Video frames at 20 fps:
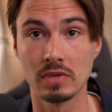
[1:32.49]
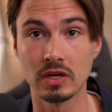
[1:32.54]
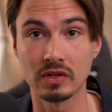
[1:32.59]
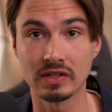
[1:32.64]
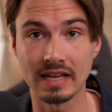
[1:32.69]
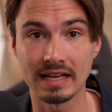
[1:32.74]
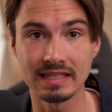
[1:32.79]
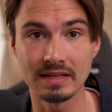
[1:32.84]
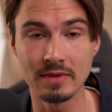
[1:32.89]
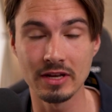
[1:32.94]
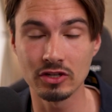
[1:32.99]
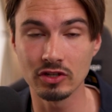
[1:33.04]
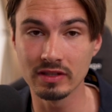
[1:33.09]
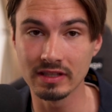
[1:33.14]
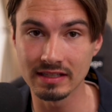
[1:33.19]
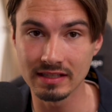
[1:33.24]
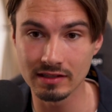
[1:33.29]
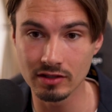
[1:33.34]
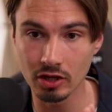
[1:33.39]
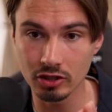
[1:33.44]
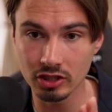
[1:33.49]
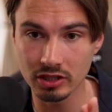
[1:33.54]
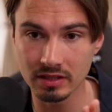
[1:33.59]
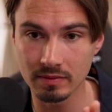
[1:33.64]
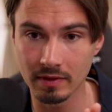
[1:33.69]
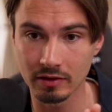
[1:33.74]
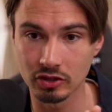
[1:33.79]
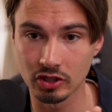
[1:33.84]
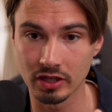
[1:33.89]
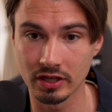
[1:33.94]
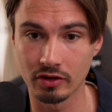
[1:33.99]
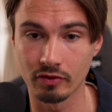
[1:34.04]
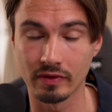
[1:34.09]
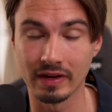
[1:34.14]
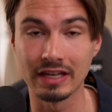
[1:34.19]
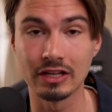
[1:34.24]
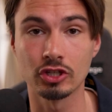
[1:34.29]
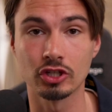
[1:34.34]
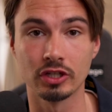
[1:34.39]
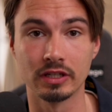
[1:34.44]
Because as I mentioned, this is not just about
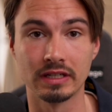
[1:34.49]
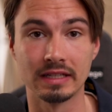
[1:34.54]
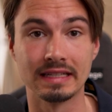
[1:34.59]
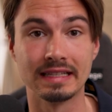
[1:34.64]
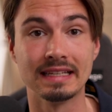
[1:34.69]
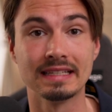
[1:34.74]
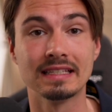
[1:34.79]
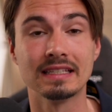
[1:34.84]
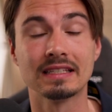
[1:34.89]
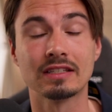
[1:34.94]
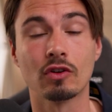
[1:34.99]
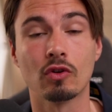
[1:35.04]
generation, this is